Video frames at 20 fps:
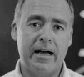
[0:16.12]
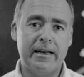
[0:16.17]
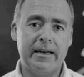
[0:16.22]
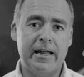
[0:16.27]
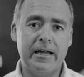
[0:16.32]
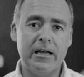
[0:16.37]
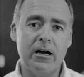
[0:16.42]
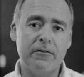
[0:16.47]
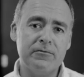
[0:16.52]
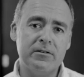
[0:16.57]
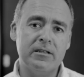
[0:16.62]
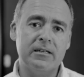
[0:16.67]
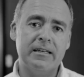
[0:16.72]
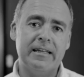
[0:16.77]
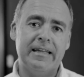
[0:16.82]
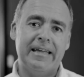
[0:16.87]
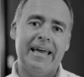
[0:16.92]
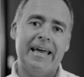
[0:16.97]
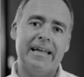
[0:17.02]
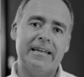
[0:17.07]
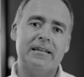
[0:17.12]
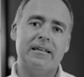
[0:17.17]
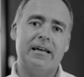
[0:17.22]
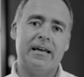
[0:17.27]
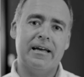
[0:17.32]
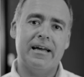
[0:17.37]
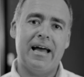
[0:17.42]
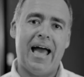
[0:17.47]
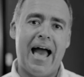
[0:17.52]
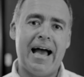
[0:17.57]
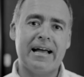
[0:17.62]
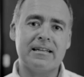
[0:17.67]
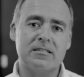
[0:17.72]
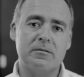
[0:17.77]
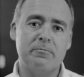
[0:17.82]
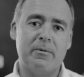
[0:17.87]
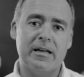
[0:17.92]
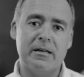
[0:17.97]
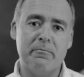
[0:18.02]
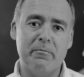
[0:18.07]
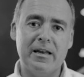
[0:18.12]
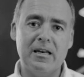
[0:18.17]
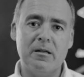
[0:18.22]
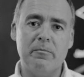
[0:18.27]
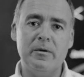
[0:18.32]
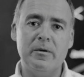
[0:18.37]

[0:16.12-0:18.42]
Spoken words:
And I often get asked by many